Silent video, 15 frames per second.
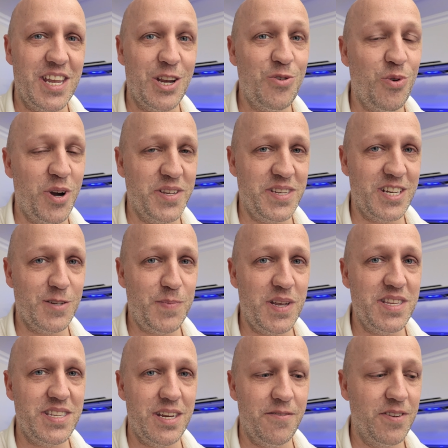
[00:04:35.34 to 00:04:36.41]
it quite
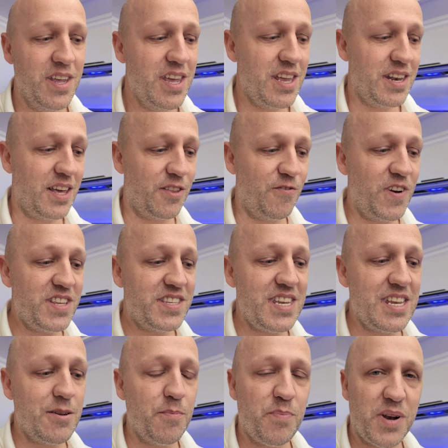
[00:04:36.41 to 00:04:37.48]
expensive. Now, the Red Sea
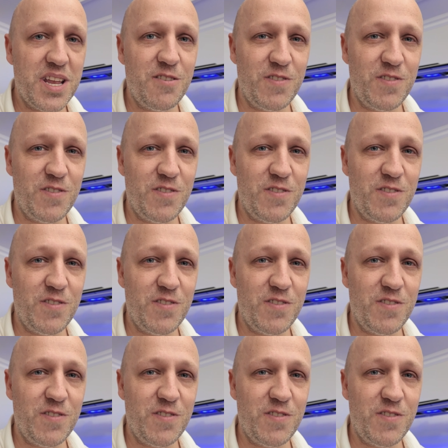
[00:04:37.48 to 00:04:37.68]
Complete